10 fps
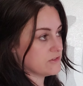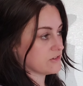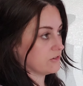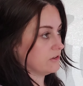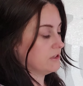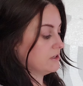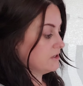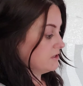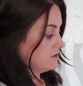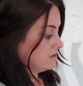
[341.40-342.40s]
this girl.
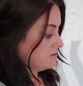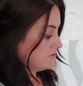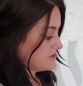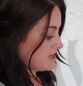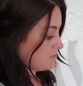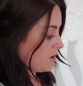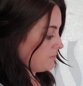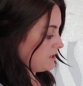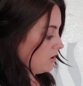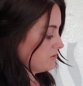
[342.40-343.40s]
You scare
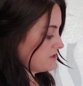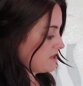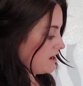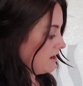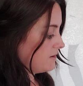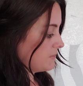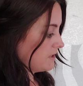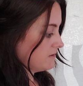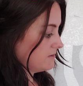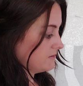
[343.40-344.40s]
mommy all the time.
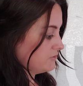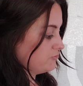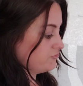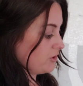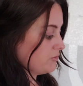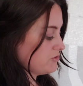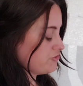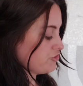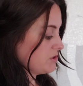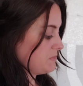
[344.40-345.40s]
Always
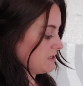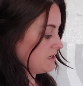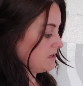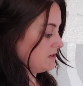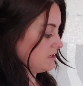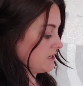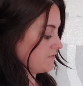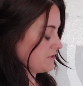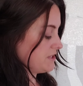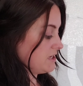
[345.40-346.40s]
tripping and
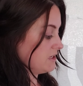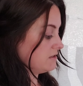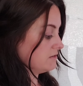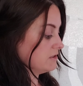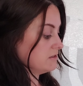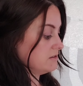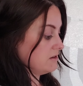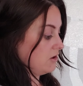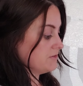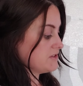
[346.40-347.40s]
everything and
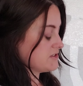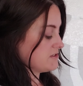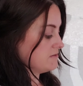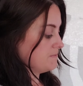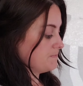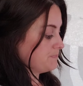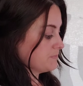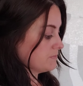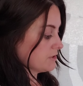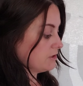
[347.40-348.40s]
all these
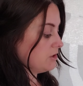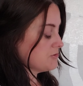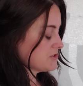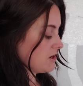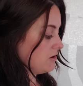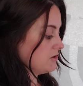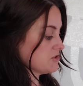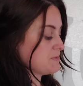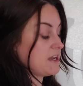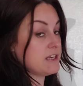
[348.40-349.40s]
close
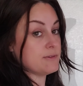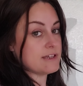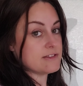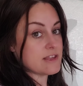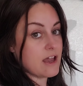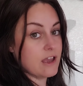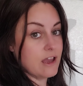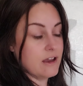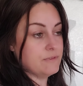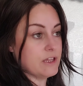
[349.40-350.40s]
calls. But anyways, I
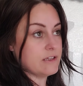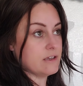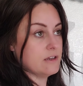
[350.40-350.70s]
have like